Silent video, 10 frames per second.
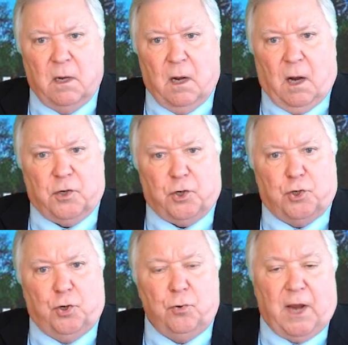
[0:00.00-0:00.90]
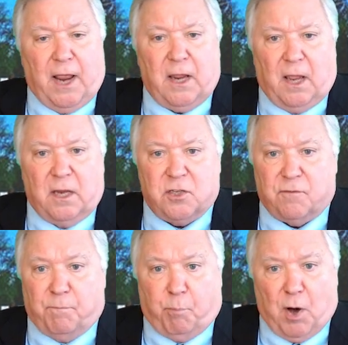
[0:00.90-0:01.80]
Under 2 decades
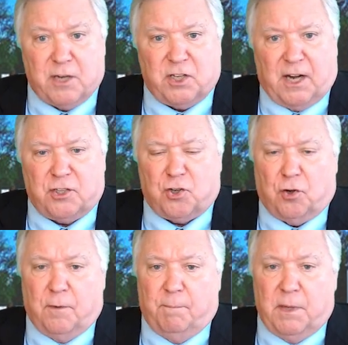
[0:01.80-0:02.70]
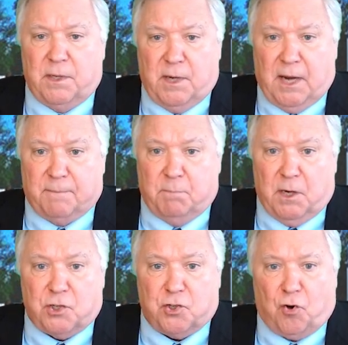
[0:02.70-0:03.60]
of presidential
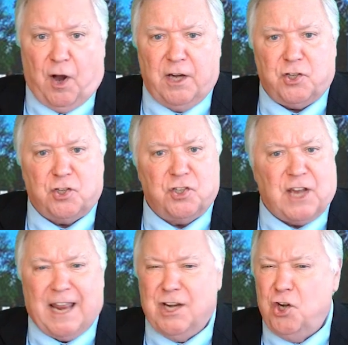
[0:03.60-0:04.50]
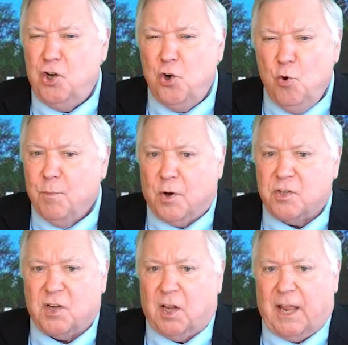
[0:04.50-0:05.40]
administrations and
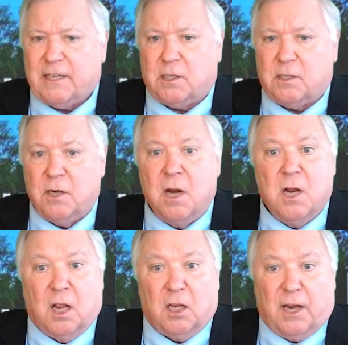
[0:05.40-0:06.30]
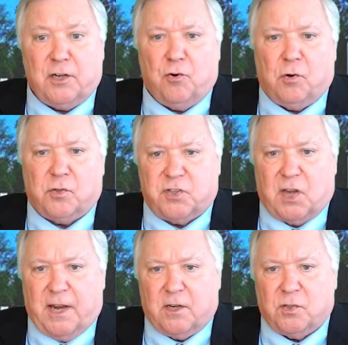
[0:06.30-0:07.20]
numerous electoral
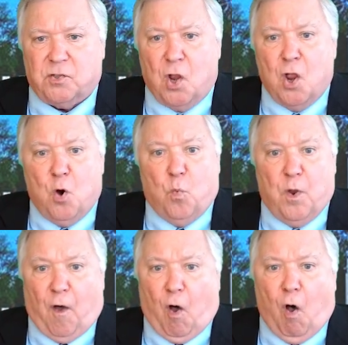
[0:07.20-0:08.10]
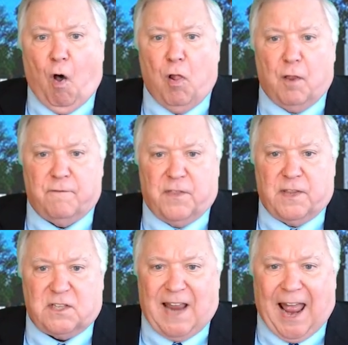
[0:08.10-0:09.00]
cycles, with all of
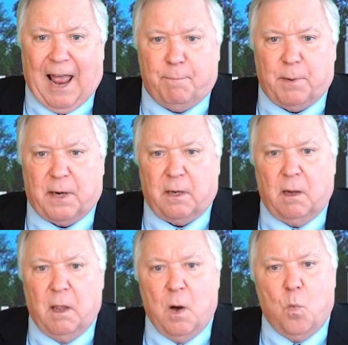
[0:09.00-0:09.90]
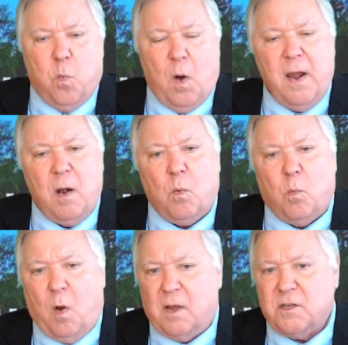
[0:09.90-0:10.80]
this happening, where
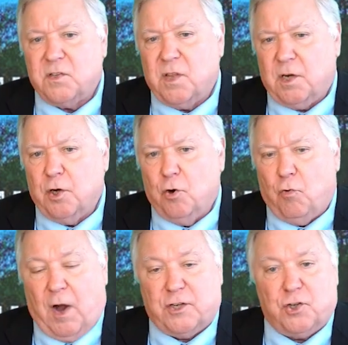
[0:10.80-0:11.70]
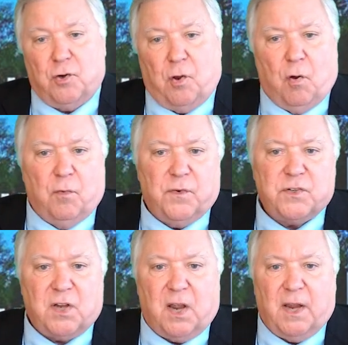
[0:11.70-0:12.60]
was the congressional
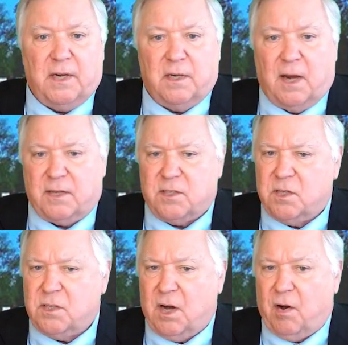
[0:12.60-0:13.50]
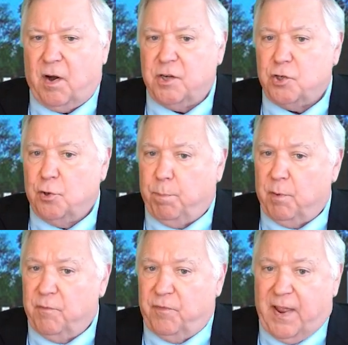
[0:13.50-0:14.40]
oversight necessary to
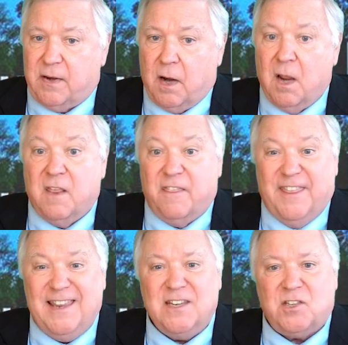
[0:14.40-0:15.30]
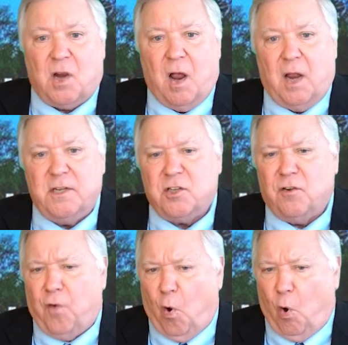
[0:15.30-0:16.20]
prevent these kinds
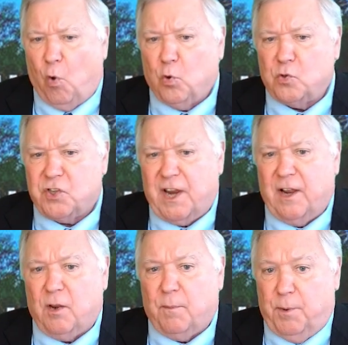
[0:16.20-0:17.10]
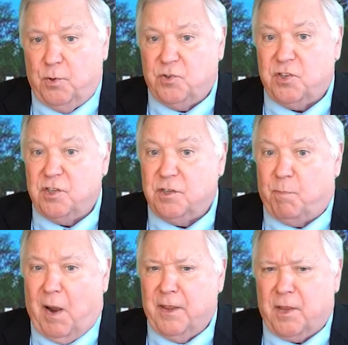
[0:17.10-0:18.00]
of wholesale abuses
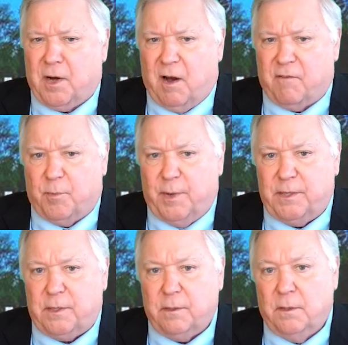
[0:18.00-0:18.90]
by the government?